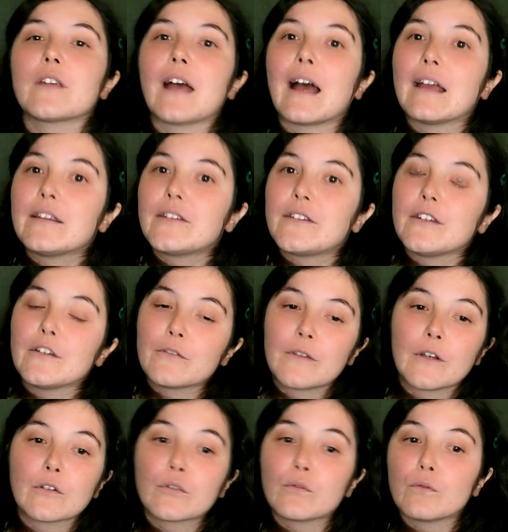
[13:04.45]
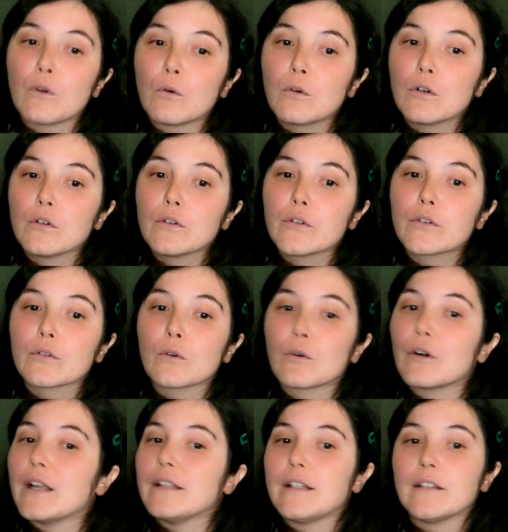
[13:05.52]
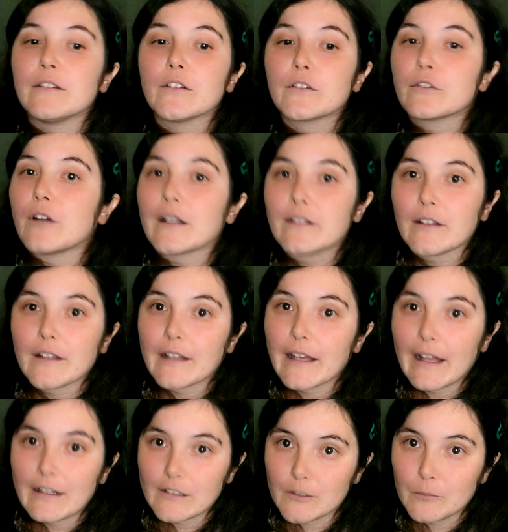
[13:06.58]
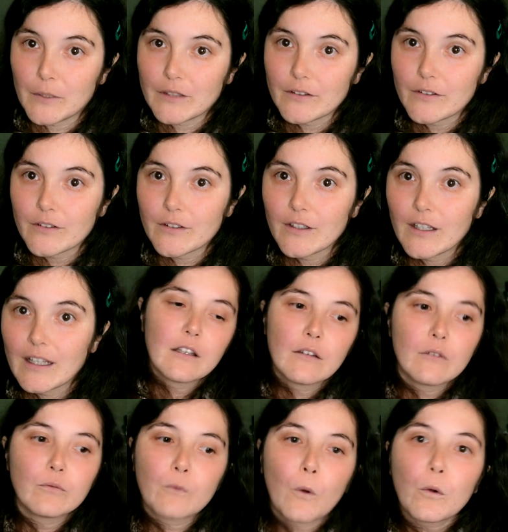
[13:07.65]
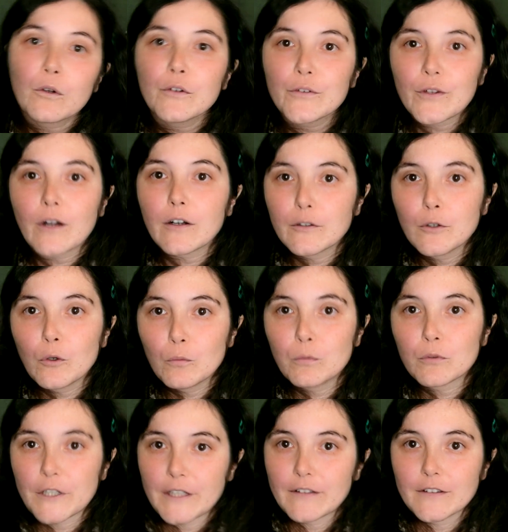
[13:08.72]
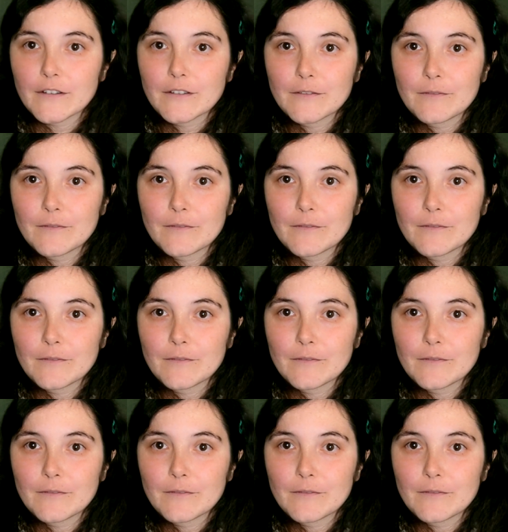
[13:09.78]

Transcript: I see if there's vocals or any distracting elements. Vocals are a no-brainer.